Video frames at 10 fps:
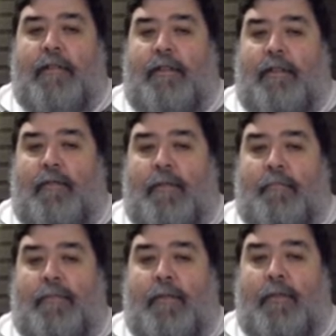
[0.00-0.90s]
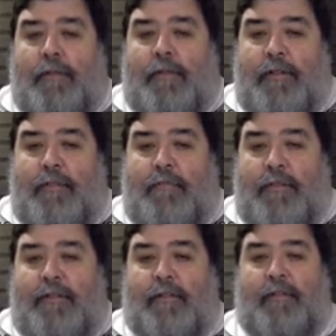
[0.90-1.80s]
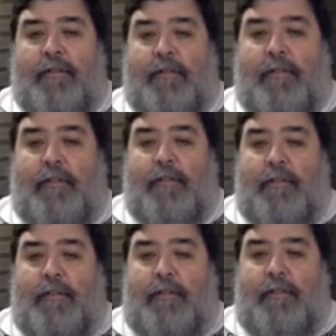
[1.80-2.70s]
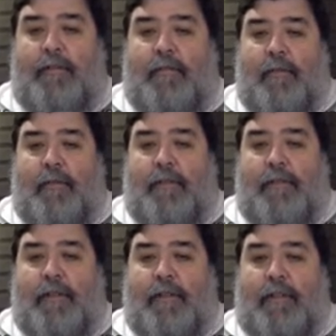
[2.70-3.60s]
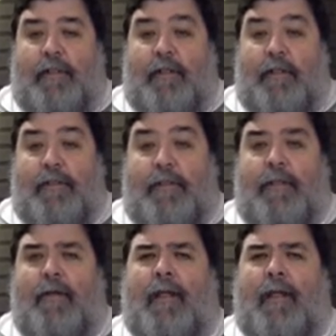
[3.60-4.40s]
You are not purchasing a visa. You're not saying, "I think I'll